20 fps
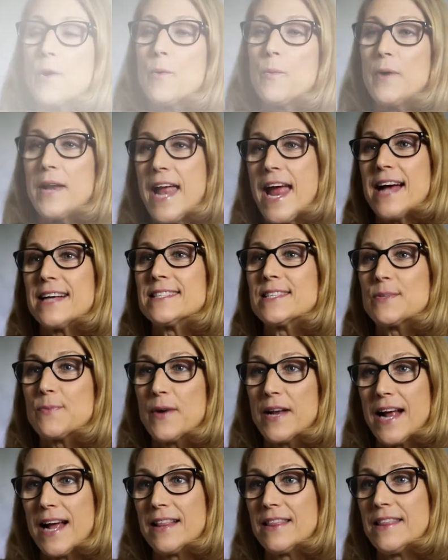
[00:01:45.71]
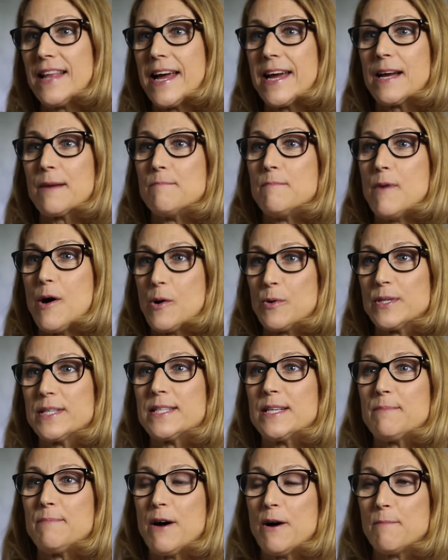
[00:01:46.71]
When asked what I like
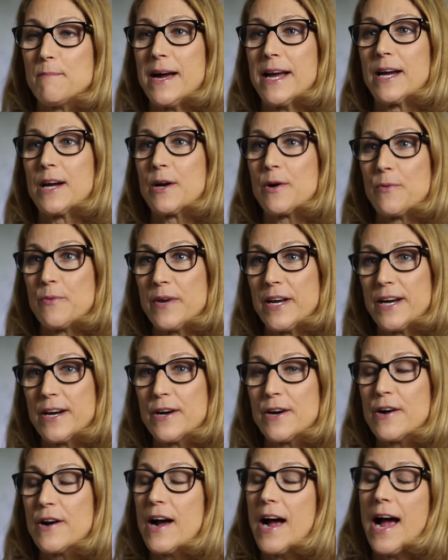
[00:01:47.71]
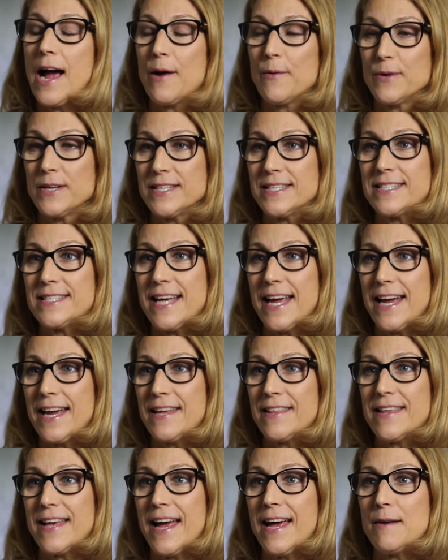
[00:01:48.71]
most about my career, I would say
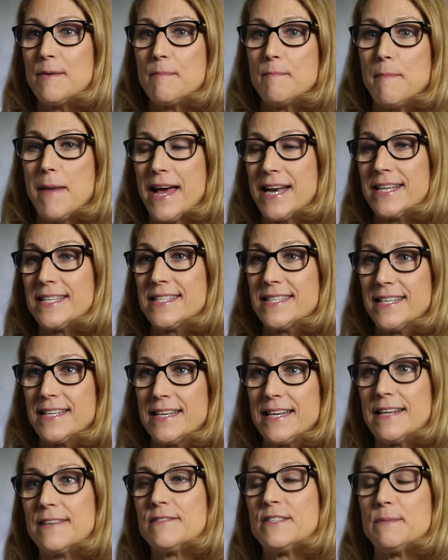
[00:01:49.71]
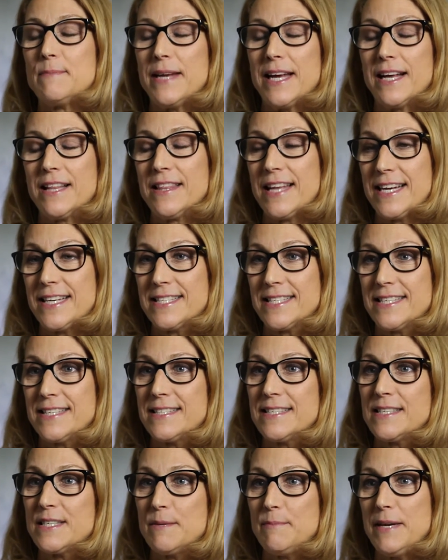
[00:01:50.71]
that medicine gives me a
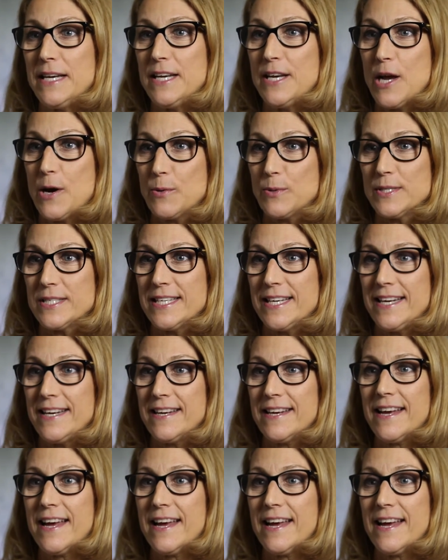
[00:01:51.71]
license to be nosy.